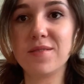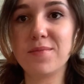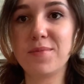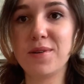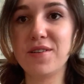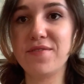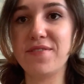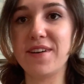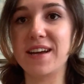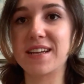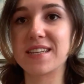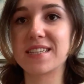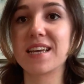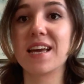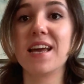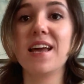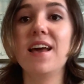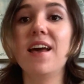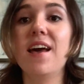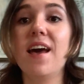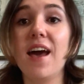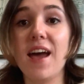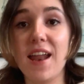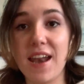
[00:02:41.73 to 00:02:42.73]
Perfect.
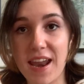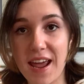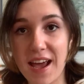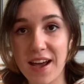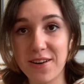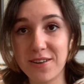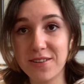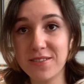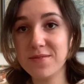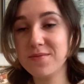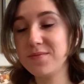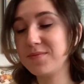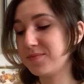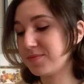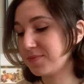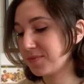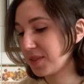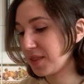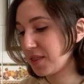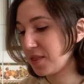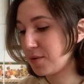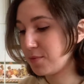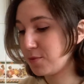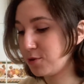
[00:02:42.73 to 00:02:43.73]
And now,
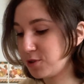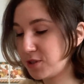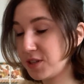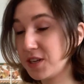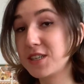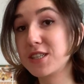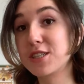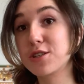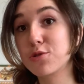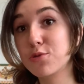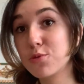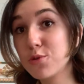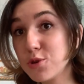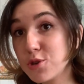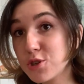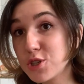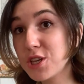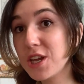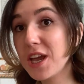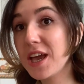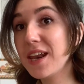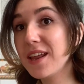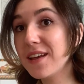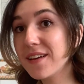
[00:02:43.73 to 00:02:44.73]
the most
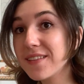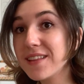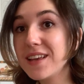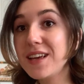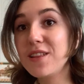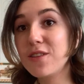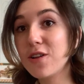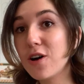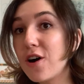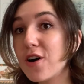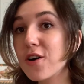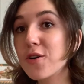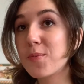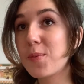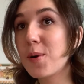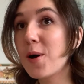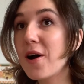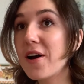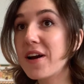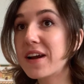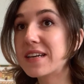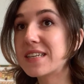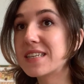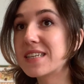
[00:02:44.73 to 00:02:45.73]
excruciatingly long
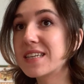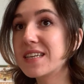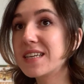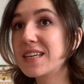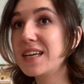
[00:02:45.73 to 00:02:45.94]
part,